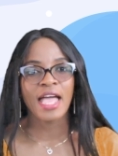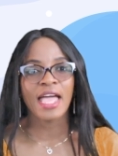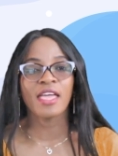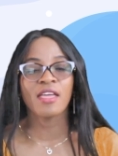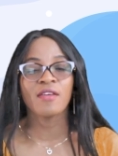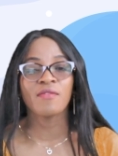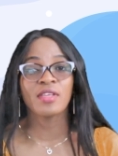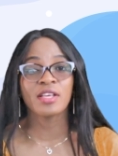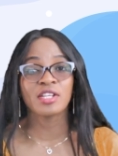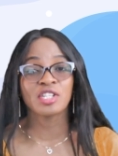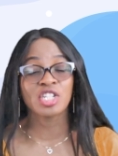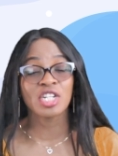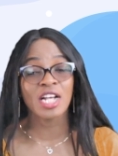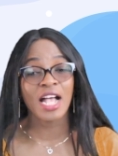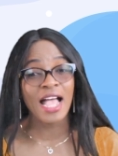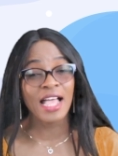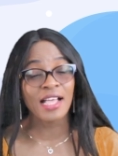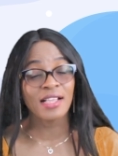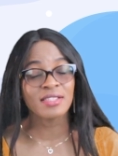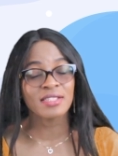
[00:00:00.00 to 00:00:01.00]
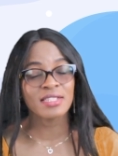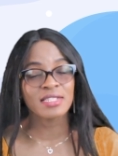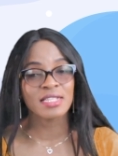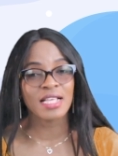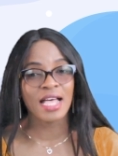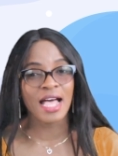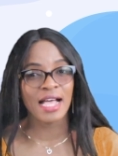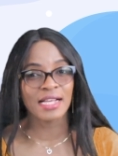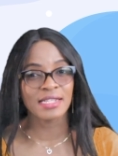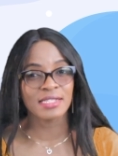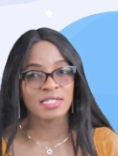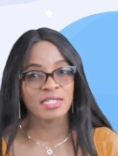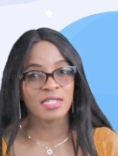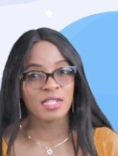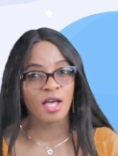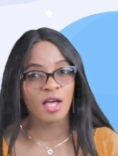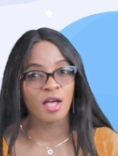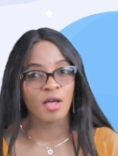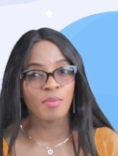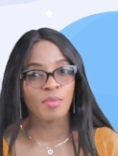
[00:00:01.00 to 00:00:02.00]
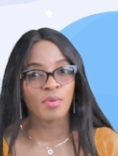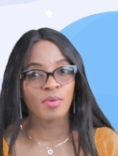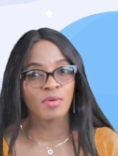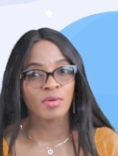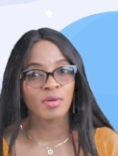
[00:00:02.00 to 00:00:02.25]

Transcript: If the child is acting up,